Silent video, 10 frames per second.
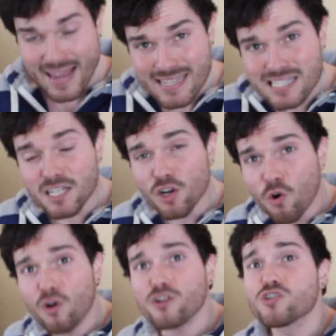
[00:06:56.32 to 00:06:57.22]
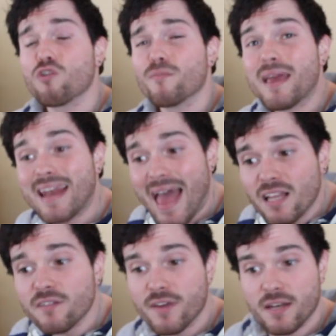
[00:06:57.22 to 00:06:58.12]
Insulin and cortisol remain
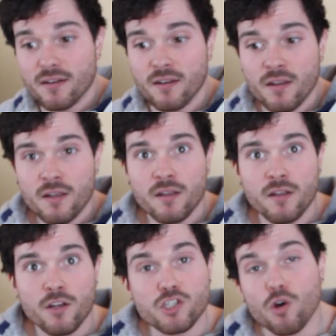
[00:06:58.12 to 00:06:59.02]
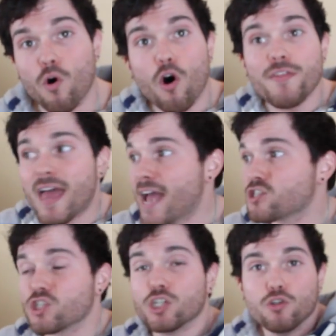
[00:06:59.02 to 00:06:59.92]
elevated. So all that
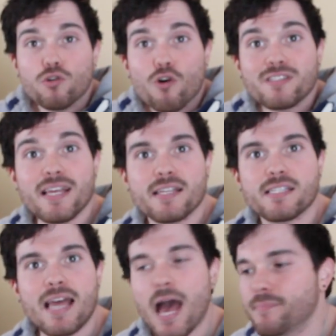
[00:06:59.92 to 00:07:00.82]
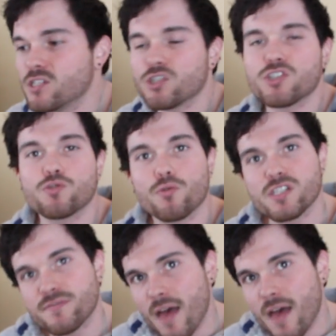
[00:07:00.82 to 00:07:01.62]
extra glucose that is tapped is just stored as